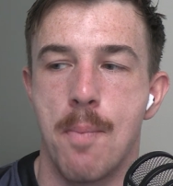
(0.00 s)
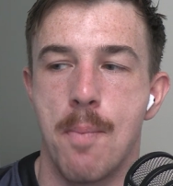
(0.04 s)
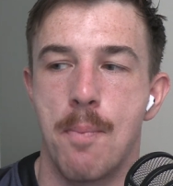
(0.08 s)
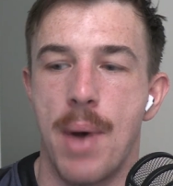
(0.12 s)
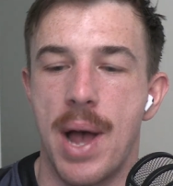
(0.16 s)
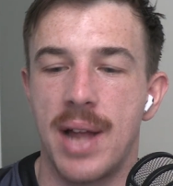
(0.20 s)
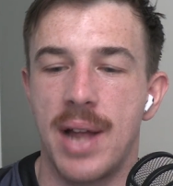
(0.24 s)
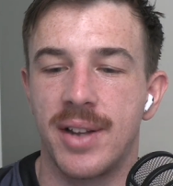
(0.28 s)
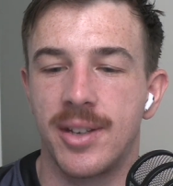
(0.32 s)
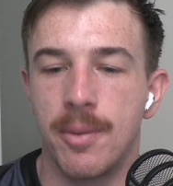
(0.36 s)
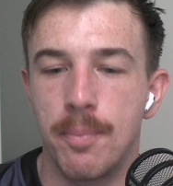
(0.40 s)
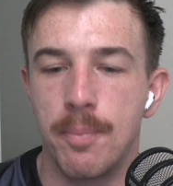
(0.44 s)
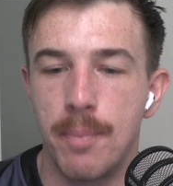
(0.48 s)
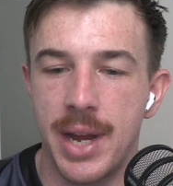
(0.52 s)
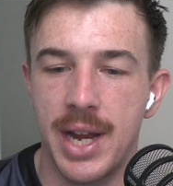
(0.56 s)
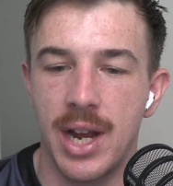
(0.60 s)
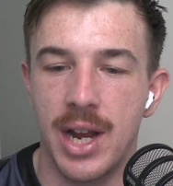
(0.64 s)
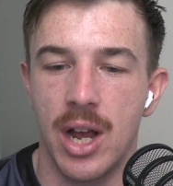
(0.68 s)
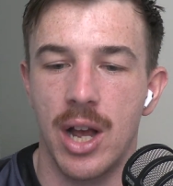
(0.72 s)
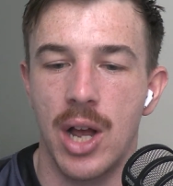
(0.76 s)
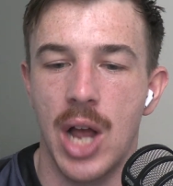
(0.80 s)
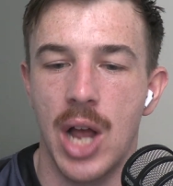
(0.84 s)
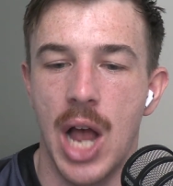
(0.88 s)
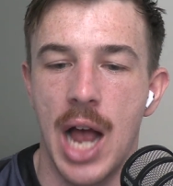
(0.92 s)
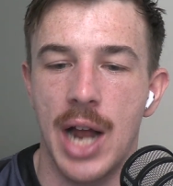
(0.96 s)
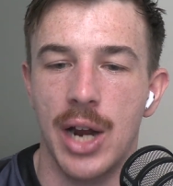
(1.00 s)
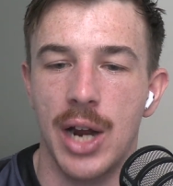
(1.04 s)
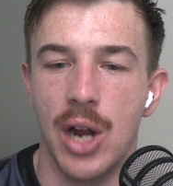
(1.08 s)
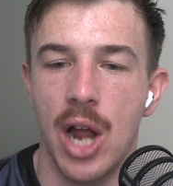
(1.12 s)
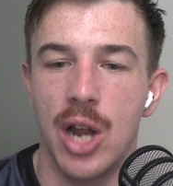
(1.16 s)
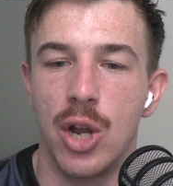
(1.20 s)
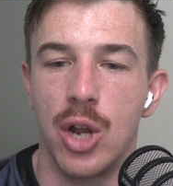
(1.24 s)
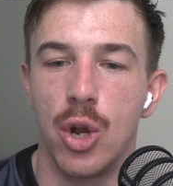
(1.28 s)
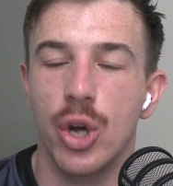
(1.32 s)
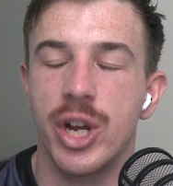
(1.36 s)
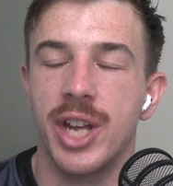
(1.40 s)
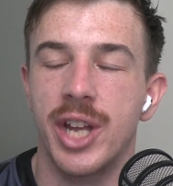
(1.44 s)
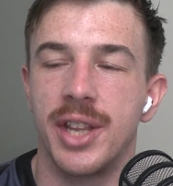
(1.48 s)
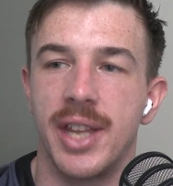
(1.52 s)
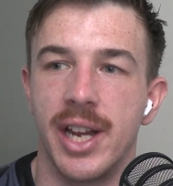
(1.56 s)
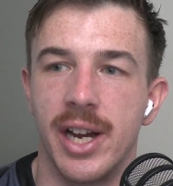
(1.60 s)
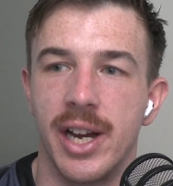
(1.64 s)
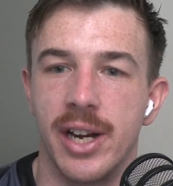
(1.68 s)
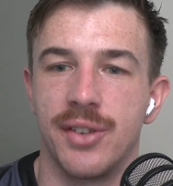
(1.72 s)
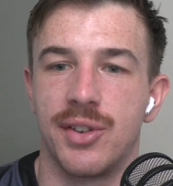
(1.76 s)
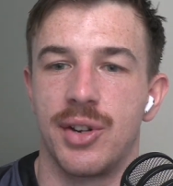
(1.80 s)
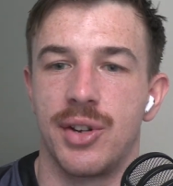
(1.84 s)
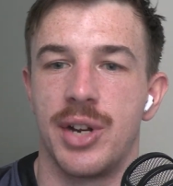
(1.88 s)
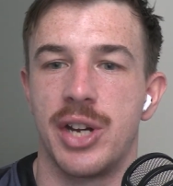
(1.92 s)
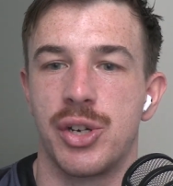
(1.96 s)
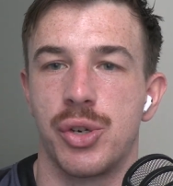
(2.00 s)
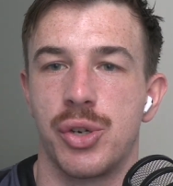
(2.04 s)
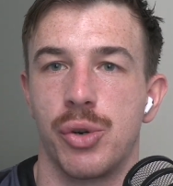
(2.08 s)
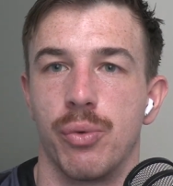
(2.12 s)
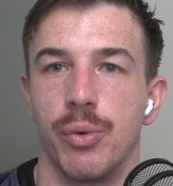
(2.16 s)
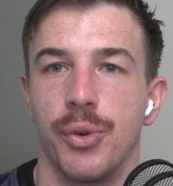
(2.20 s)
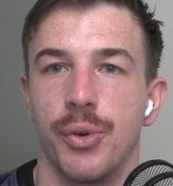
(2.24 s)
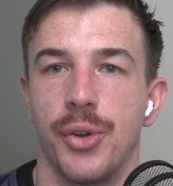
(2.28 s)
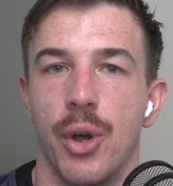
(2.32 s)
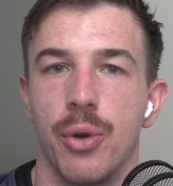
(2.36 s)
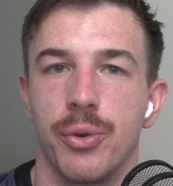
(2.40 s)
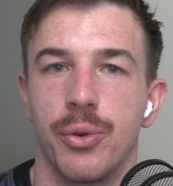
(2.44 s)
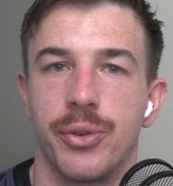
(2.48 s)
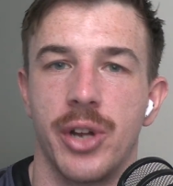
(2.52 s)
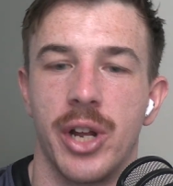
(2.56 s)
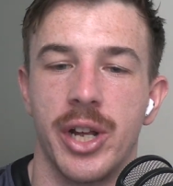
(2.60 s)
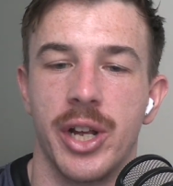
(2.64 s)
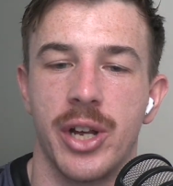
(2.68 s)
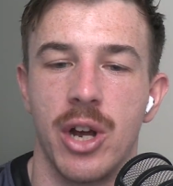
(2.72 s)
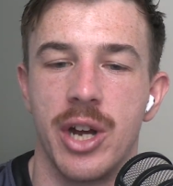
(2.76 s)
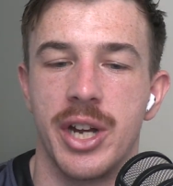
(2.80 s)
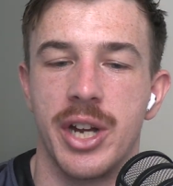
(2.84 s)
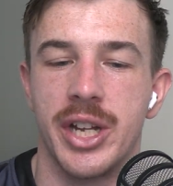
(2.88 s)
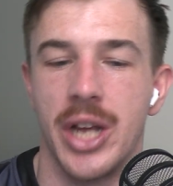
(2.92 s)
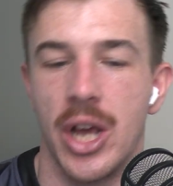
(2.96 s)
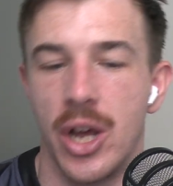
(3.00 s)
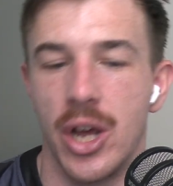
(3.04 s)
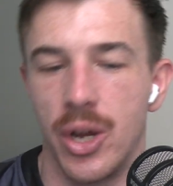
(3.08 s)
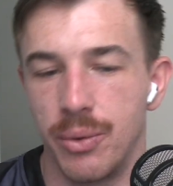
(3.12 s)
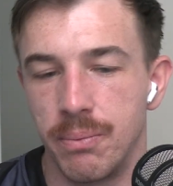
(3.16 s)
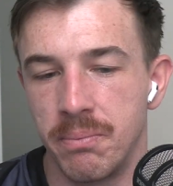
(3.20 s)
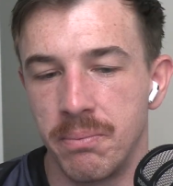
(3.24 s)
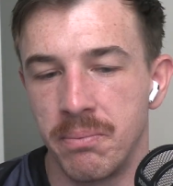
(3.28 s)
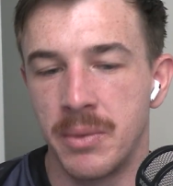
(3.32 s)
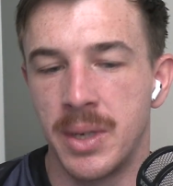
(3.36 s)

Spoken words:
But to me, I look at their international results and I kind of go,